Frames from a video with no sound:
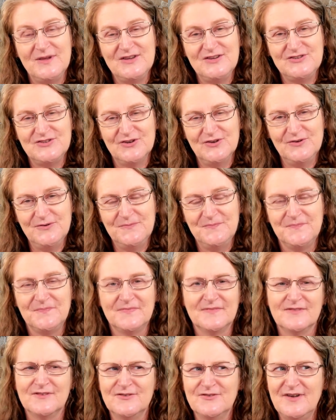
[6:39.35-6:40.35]
Show.
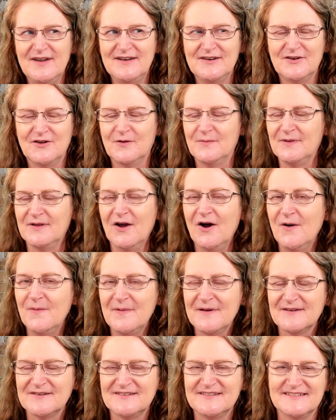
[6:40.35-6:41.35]
Oh
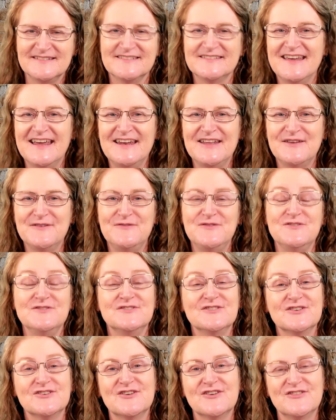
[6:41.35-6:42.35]
my goodness, getting confused.
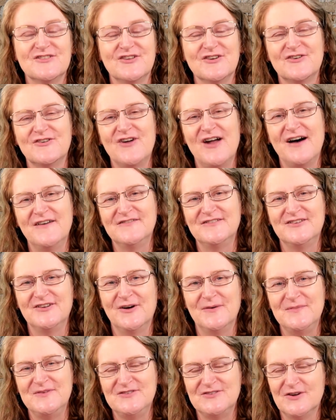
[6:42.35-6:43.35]
The Craft and
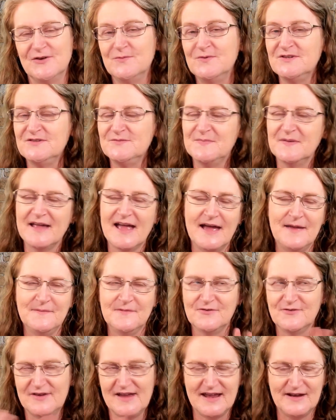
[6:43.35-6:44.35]
Hobby Show, which became
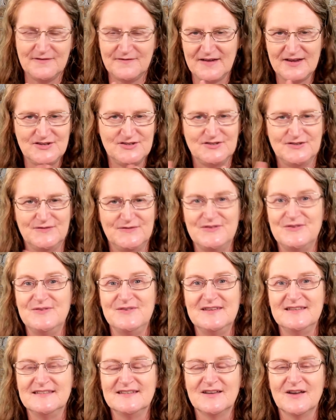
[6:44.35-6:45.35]
Creativation a few
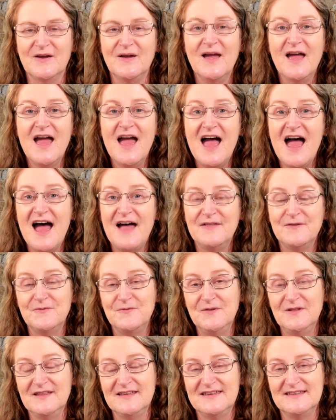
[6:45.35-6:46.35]
years ago, and it
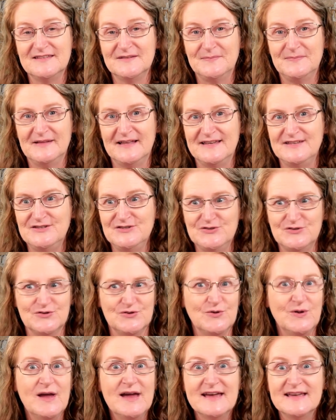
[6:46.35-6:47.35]
really is a place
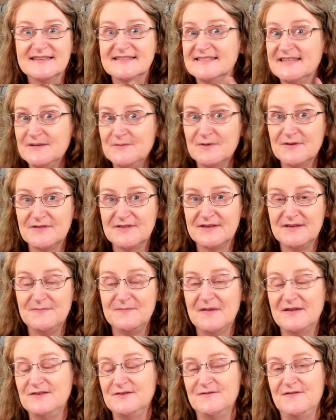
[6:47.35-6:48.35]
to see what the
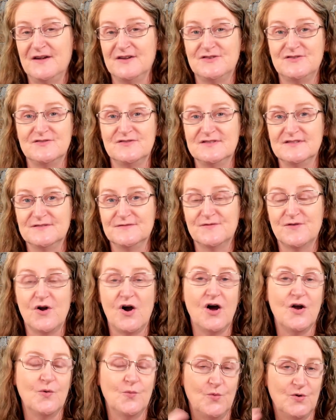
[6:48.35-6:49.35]
manufacturers have
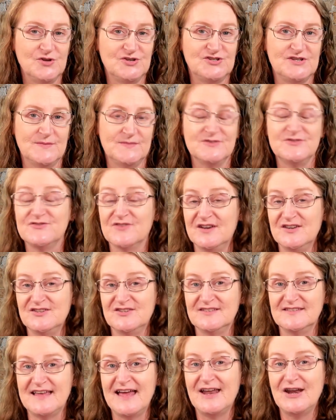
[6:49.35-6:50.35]
got, watch
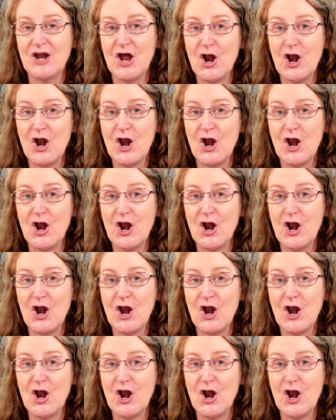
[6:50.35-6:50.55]
demonstrations, and